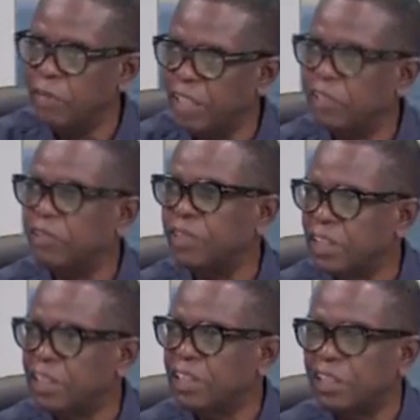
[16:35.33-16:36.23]
rights of
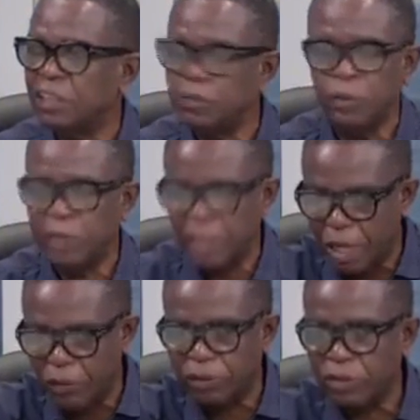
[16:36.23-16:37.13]
citizens and so on. And
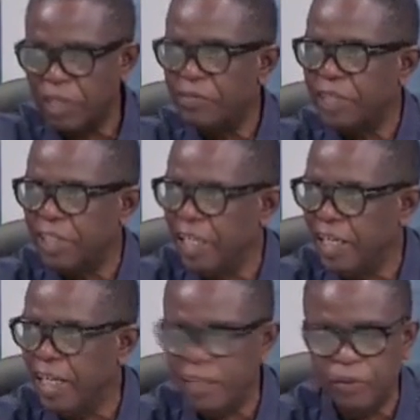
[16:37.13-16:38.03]
I want to leave it
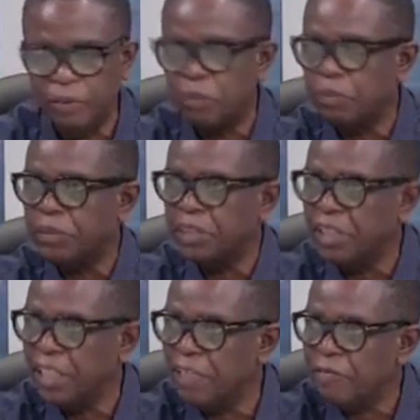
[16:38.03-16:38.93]
there. I don't want to
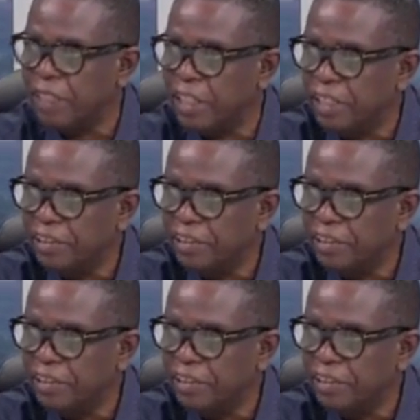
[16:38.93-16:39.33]
proceed any further.